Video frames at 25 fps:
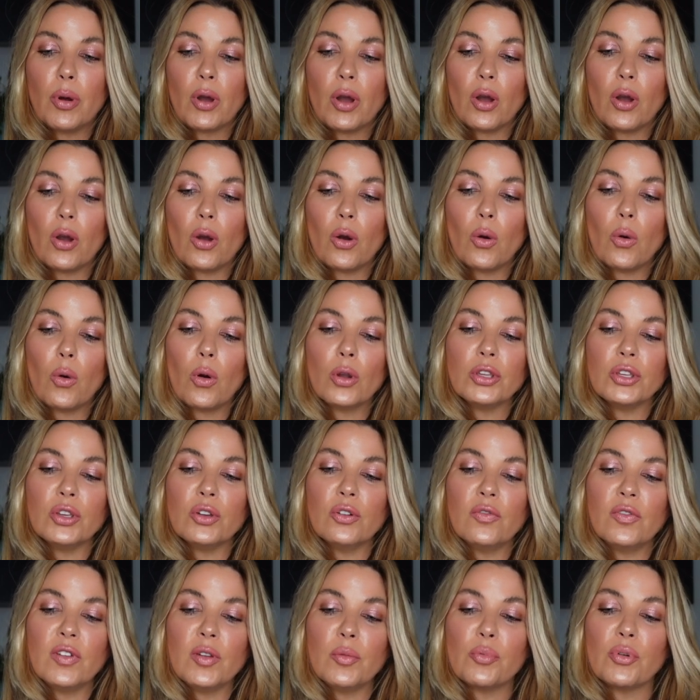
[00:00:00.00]
Peau
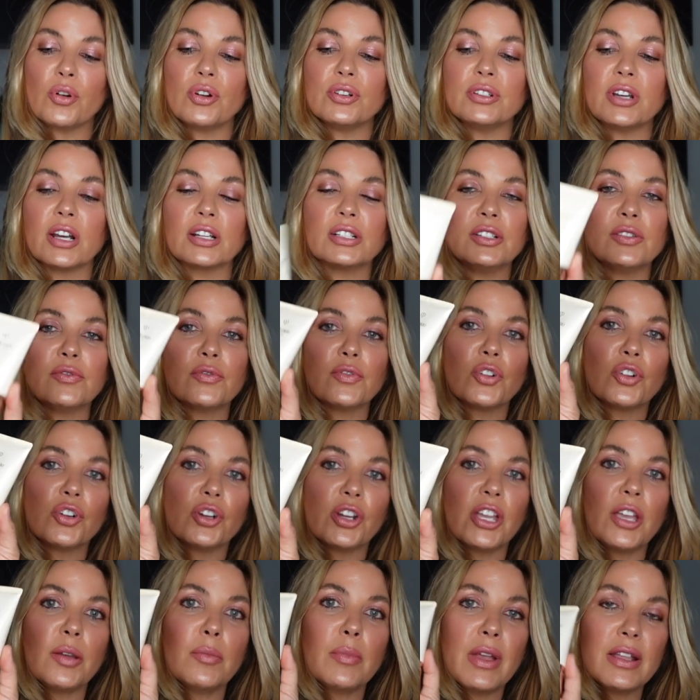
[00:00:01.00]
UV Protective
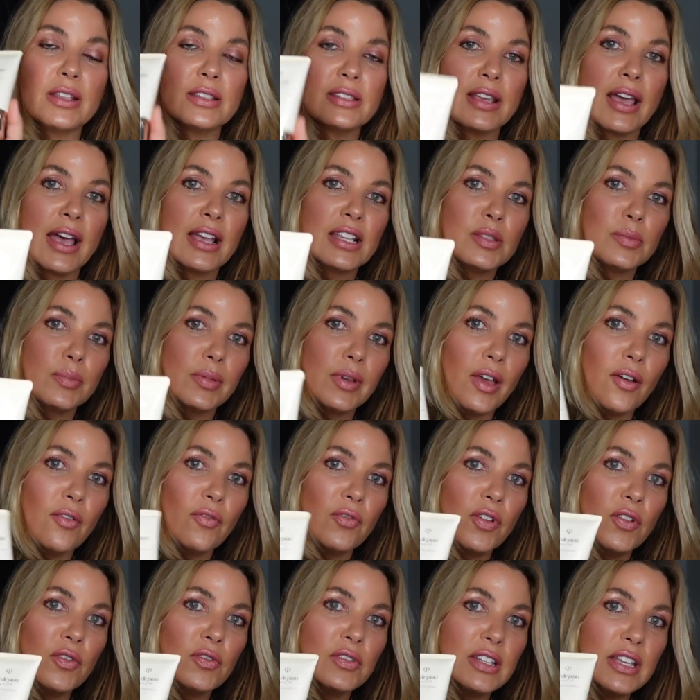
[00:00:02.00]
Cream. It's SPF
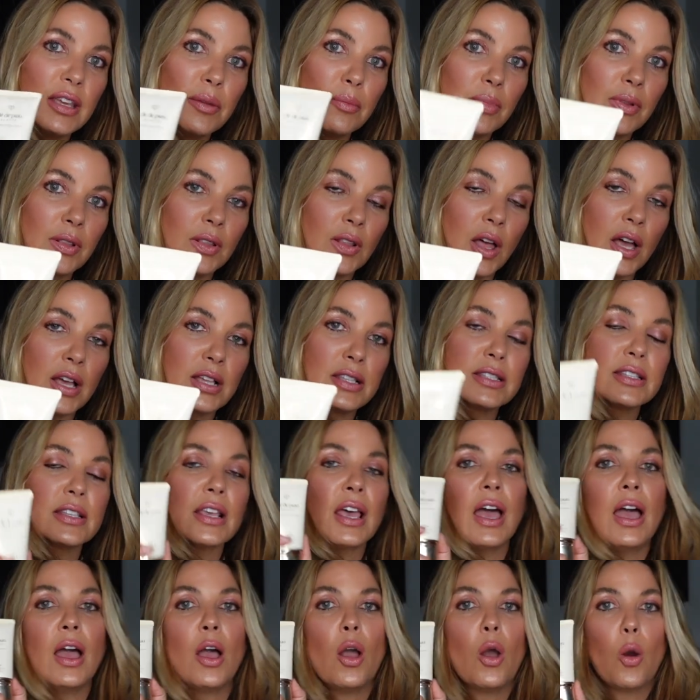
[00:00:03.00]
50 plus.
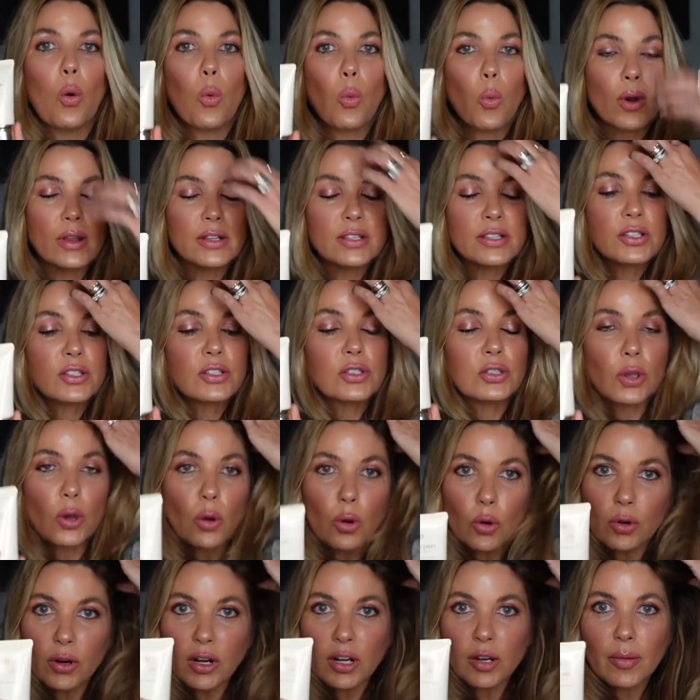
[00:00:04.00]
What's
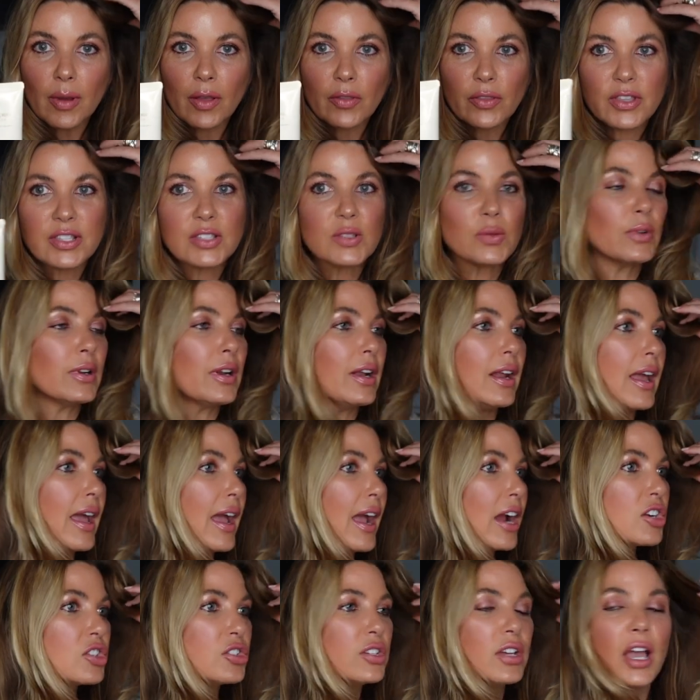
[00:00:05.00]
so great about this one, and I
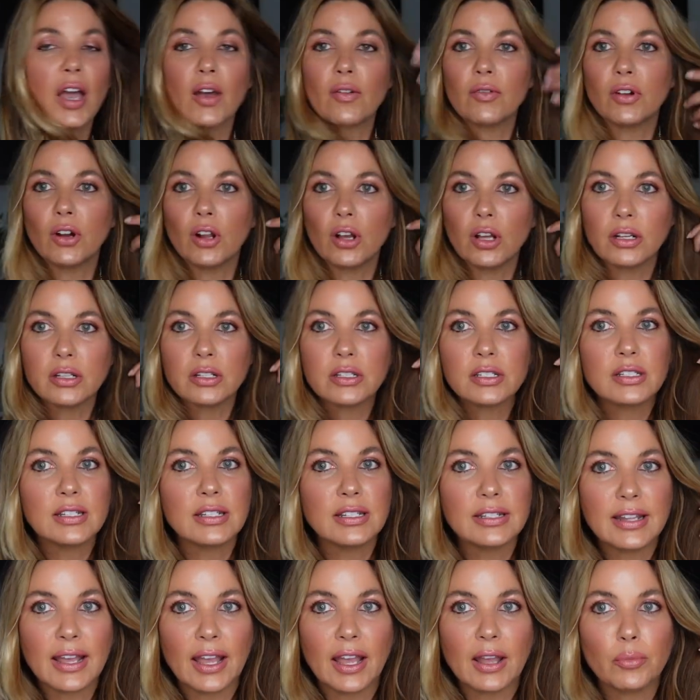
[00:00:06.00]
actually have it on
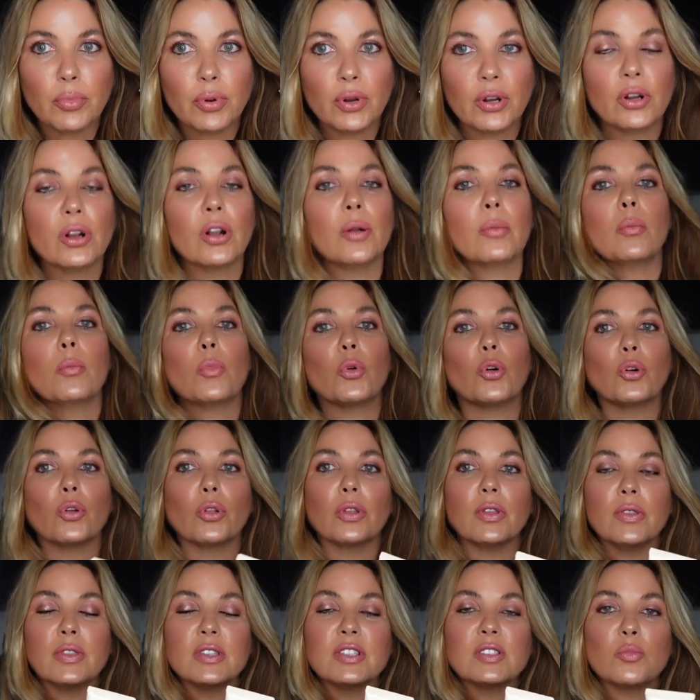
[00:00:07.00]
today, I put it on
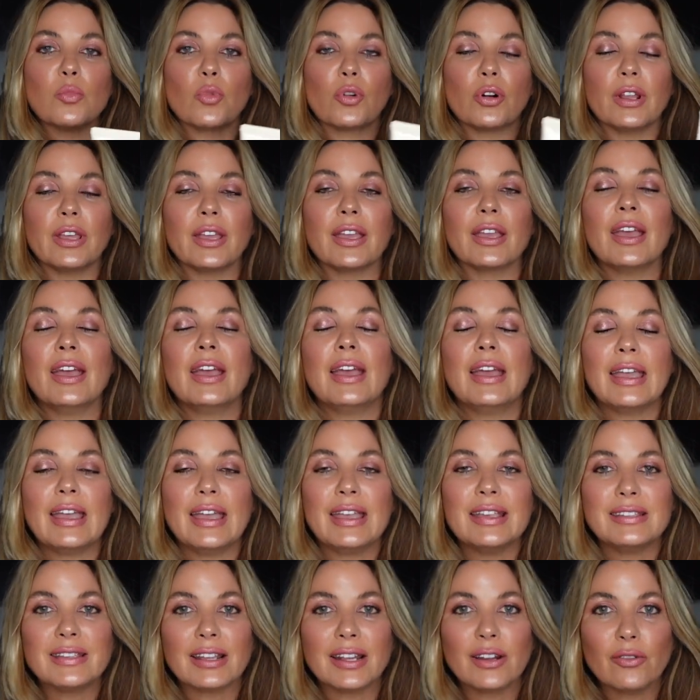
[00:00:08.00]
early this morning,
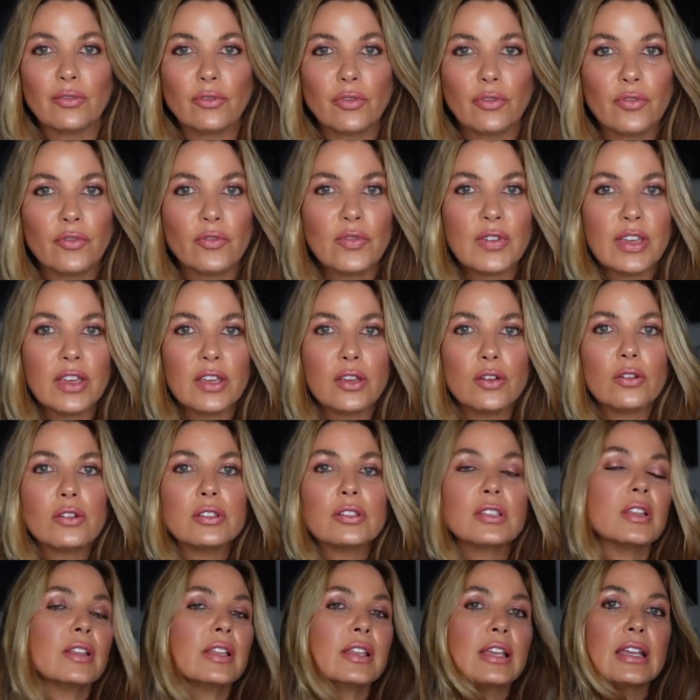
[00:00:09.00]
is that it
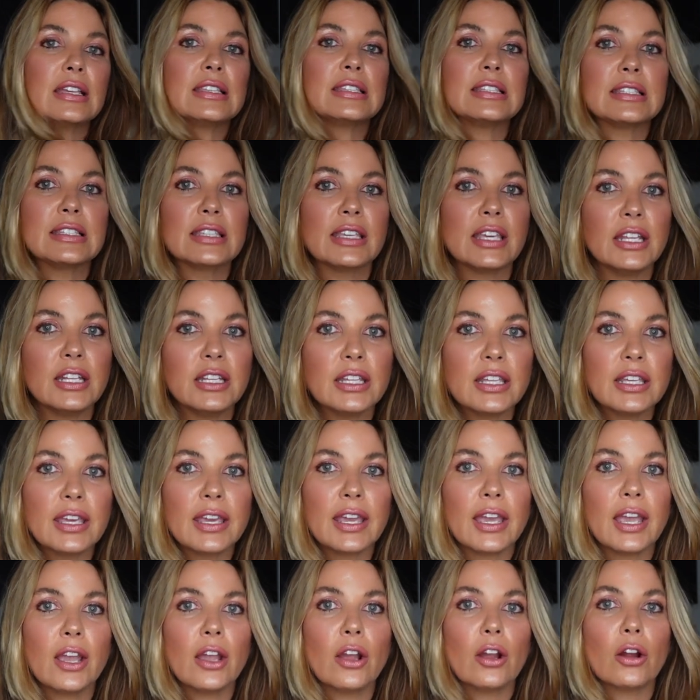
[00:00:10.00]
feels like a
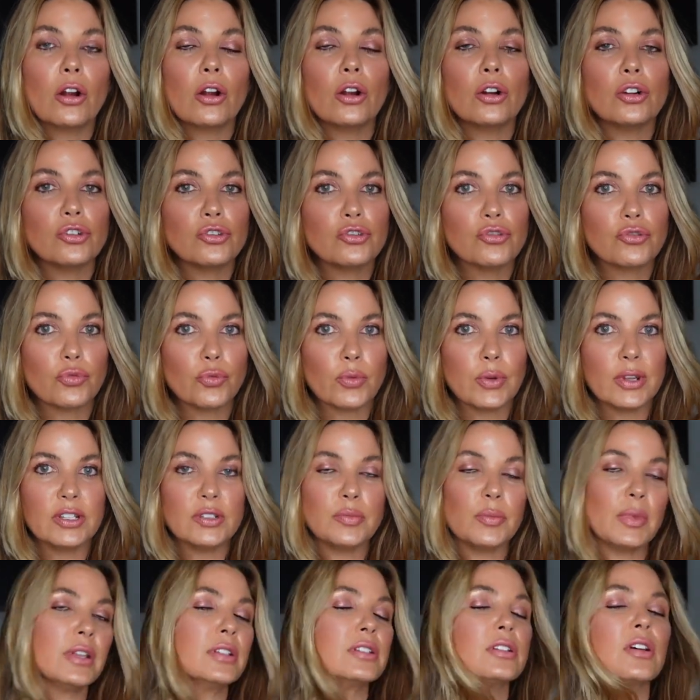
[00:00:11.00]
skincare
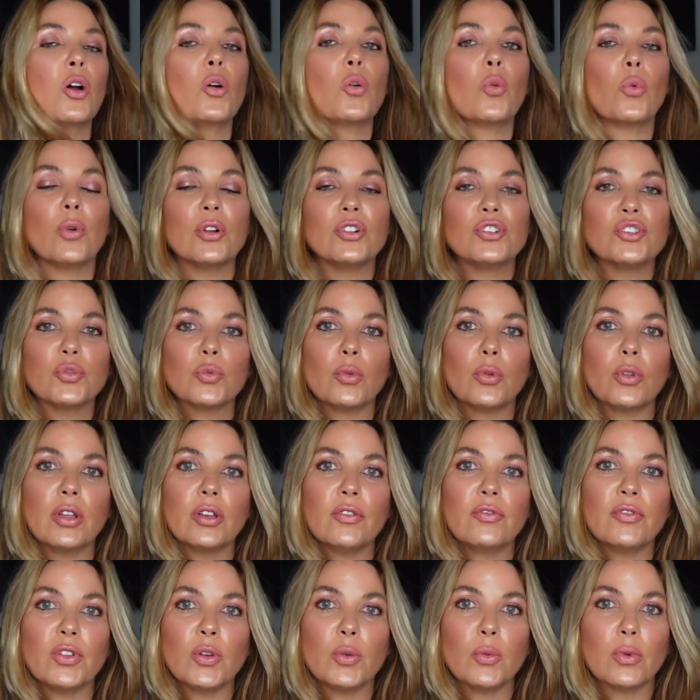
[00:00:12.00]
treatment, a ritual,
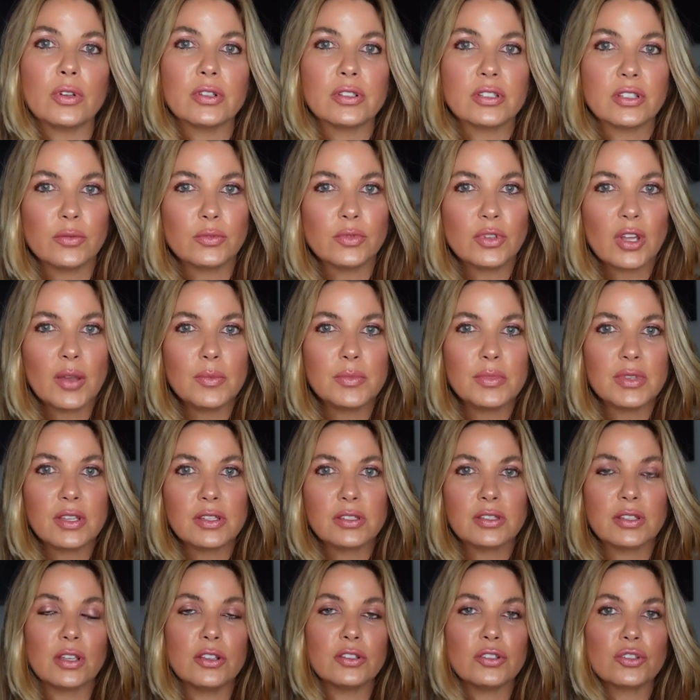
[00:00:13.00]
if you will. Sometimes a
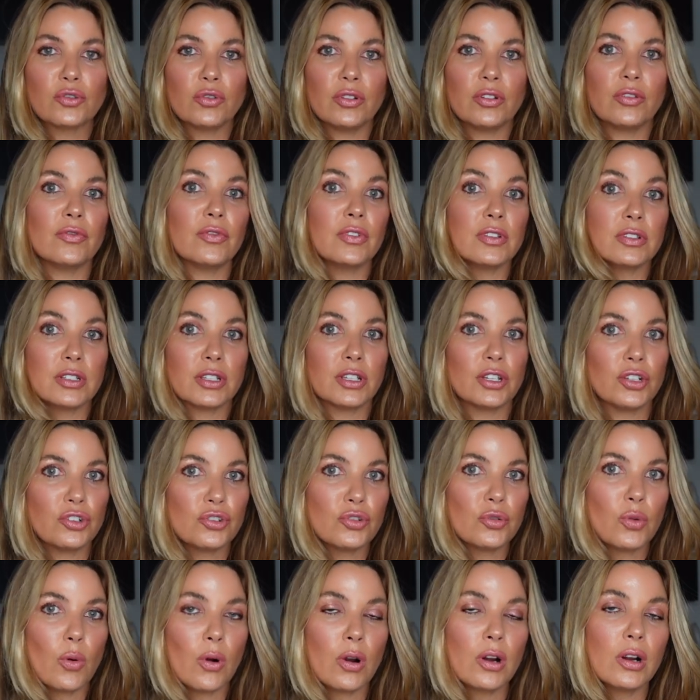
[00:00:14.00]
sunscreen feels like a
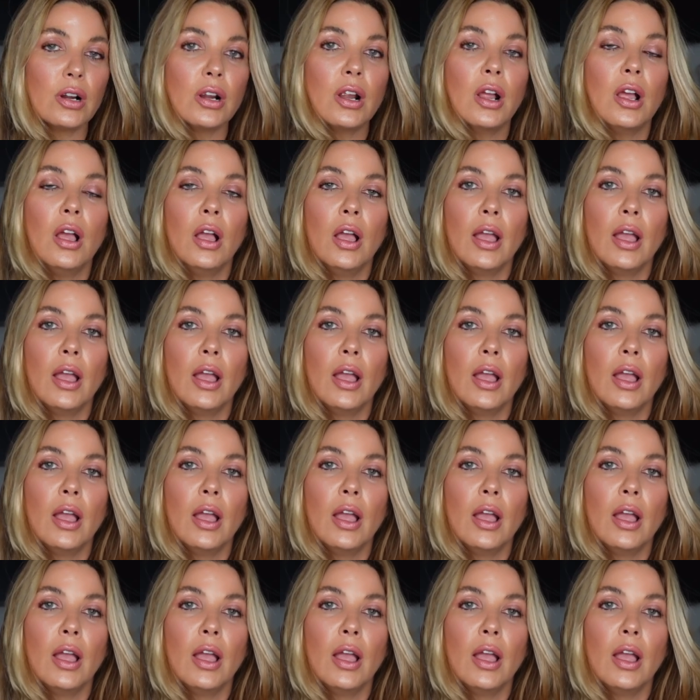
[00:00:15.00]
chore,